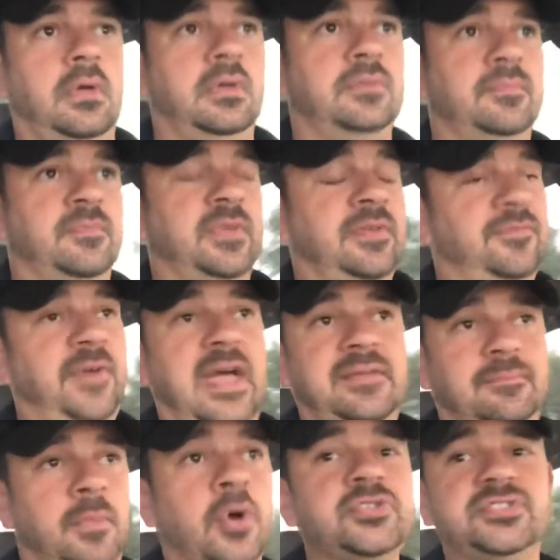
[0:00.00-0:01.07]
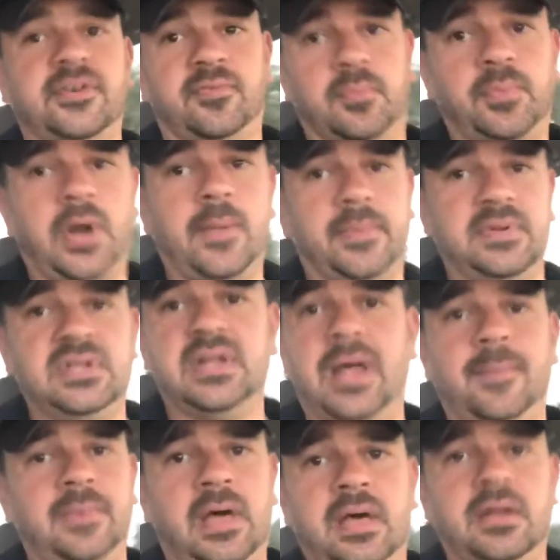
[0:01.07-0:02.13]
In fact, most of them probably did. I'm
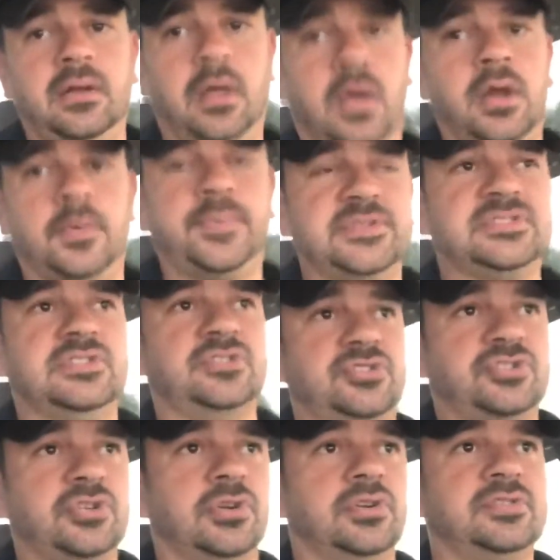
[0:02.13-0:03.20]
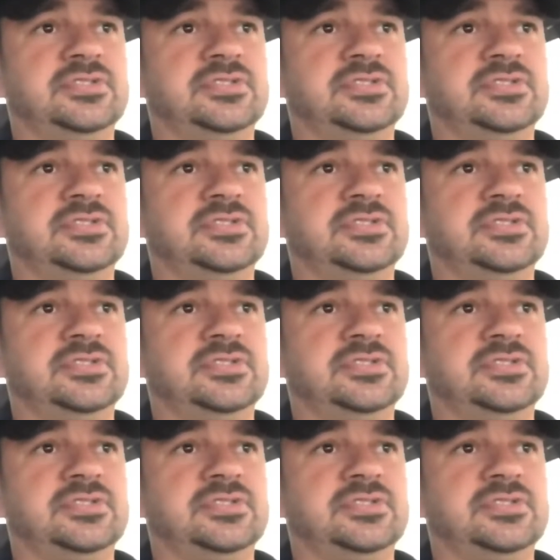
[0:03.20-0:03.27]
not 100% sure,